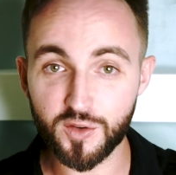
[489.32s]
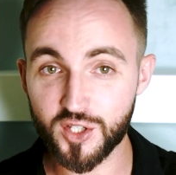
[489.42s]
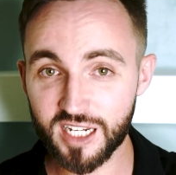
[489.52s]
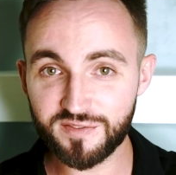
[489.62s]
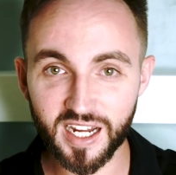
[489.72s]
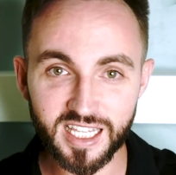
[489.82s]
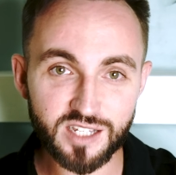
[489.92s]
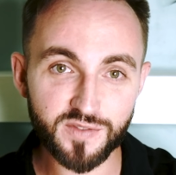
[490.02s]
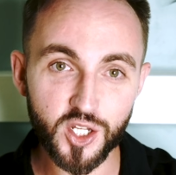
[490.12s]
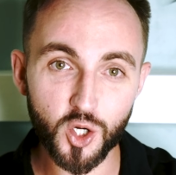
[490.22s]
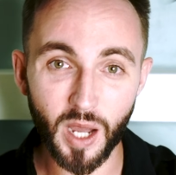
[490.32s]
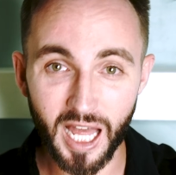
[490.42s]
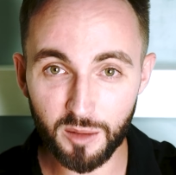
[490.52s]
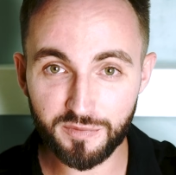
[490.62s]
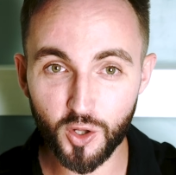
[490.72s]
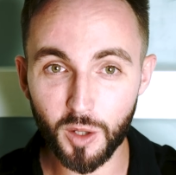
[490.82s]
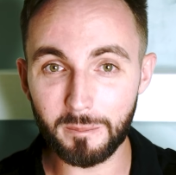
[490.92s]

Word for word: If you did find this video helpful,